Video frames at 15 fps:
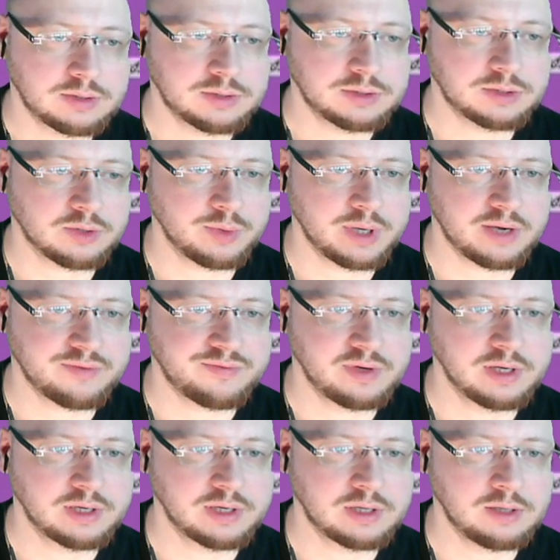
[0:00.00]
we have a
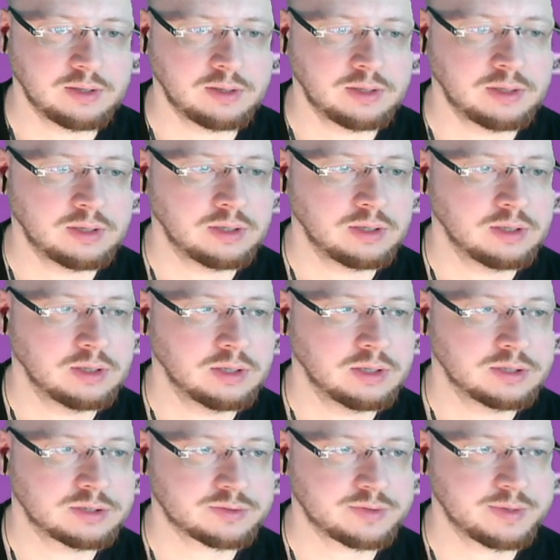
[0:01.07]
little
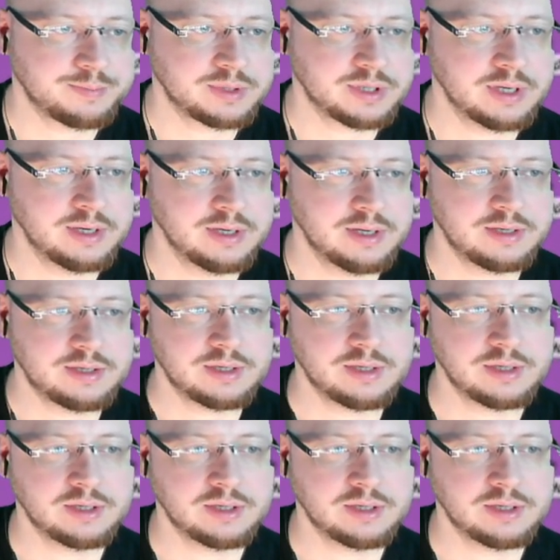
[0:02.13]
script in it,